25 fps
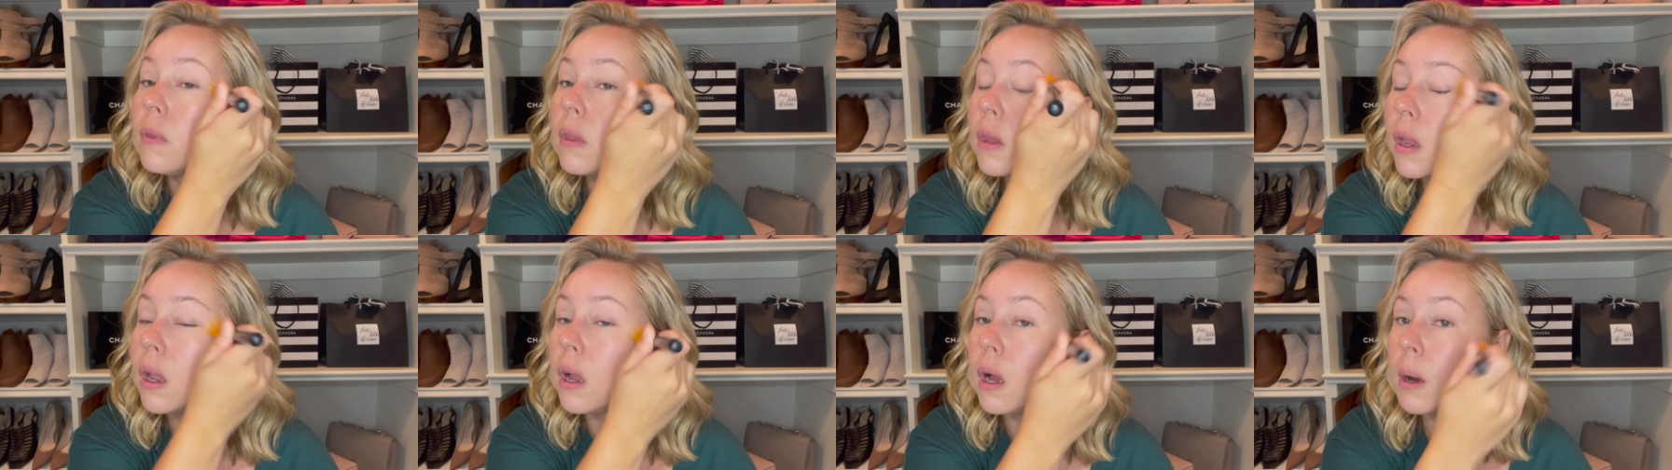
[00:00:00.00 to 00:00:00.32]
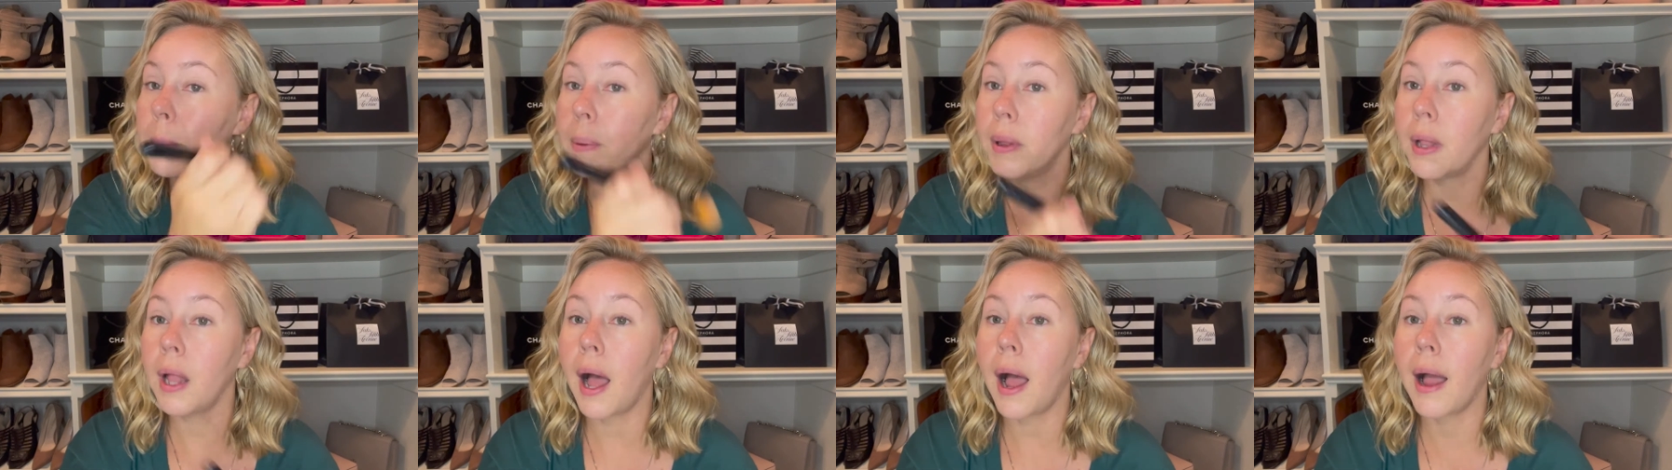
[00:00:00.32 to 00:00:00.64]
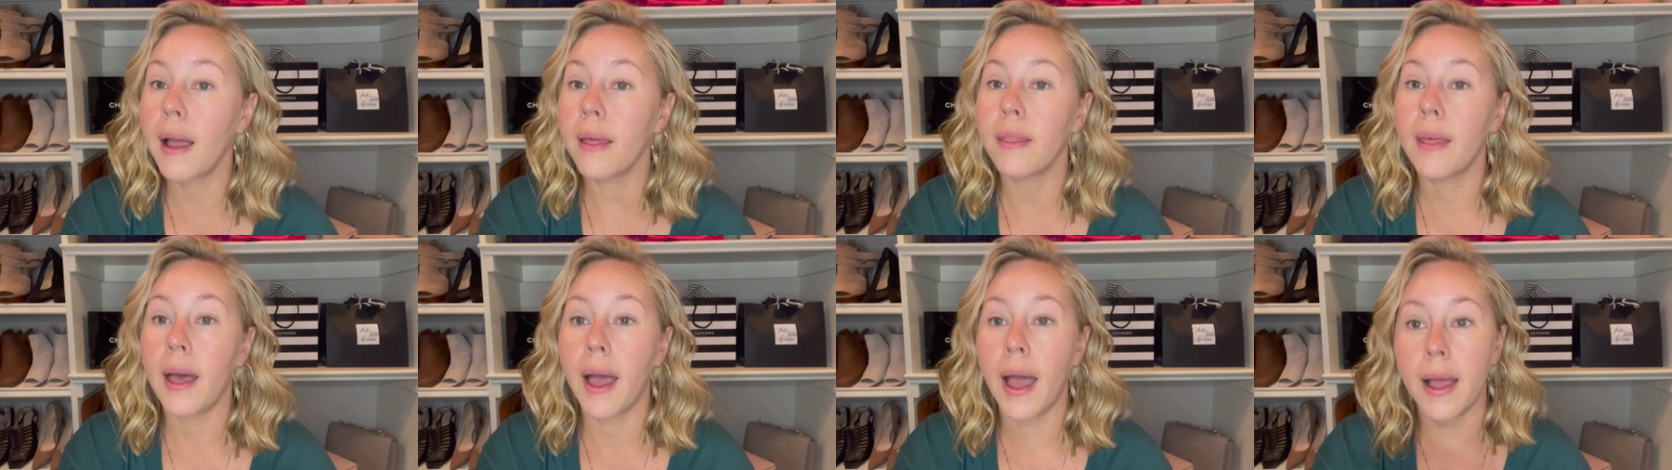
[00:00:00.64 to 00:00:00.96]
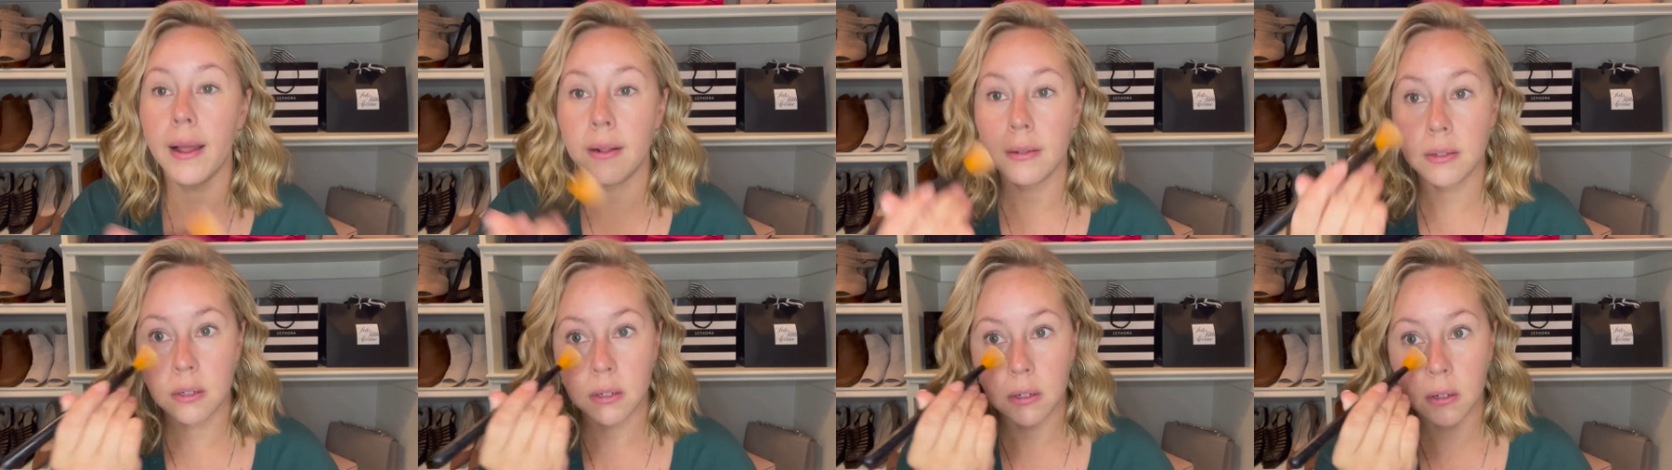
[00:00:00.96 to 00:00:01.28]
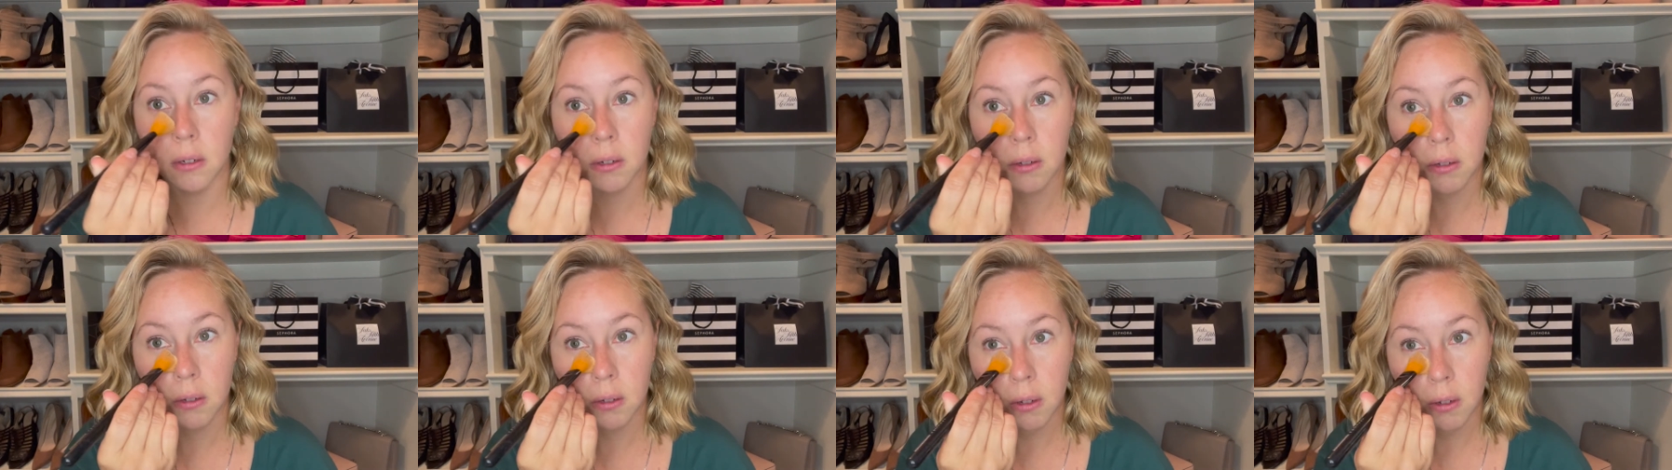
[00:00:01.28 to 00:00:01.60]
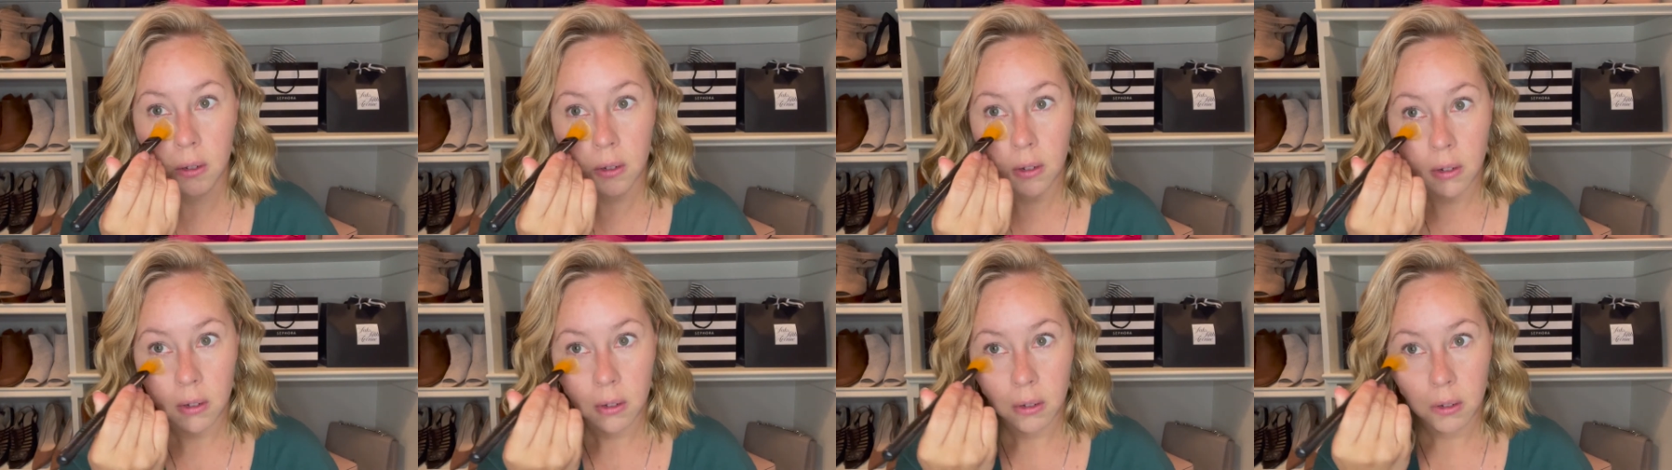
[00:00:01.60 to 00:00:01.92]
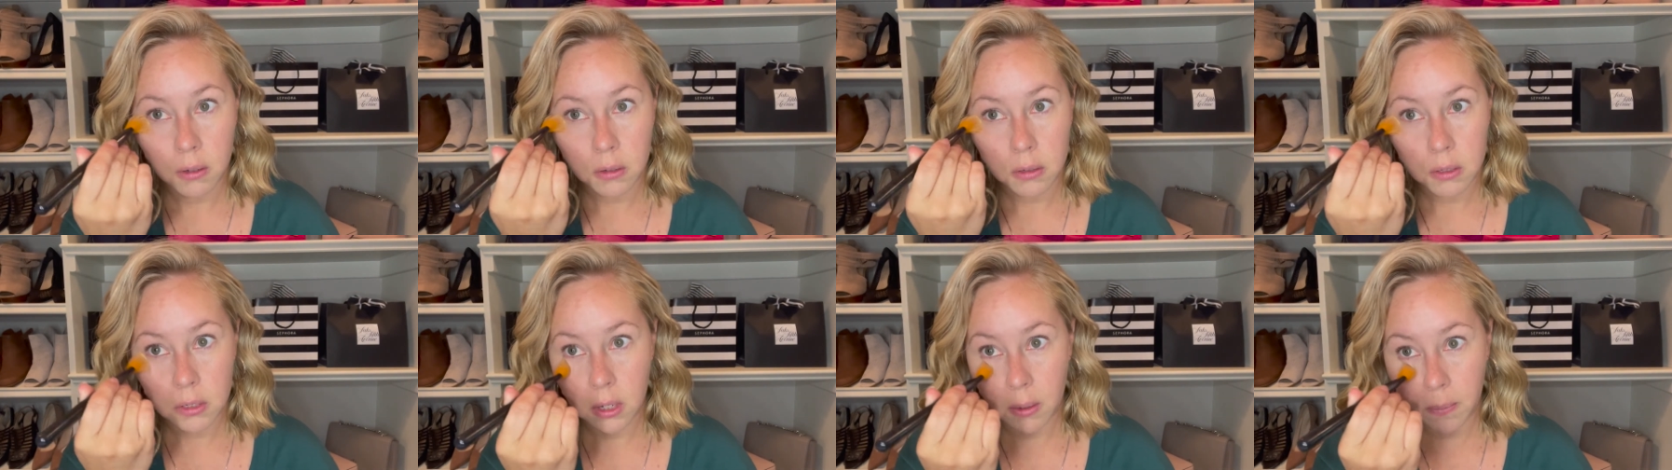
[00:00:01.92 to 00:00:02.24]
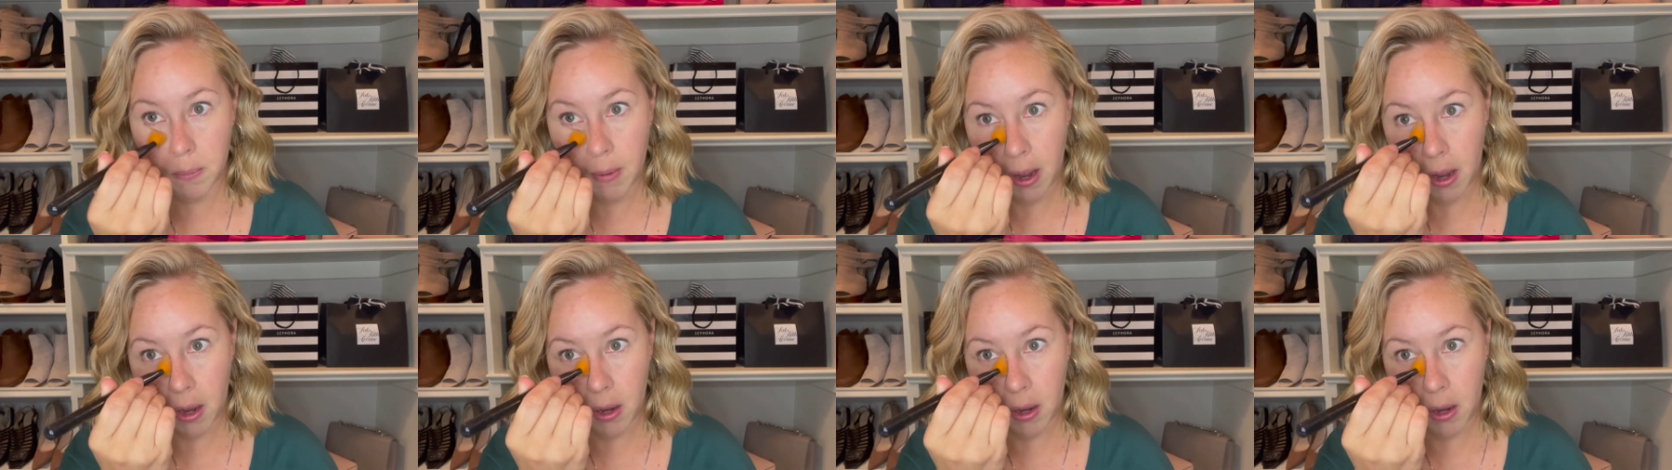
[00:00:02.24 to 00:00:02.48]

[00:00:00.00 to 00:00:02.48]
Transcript: apply that to my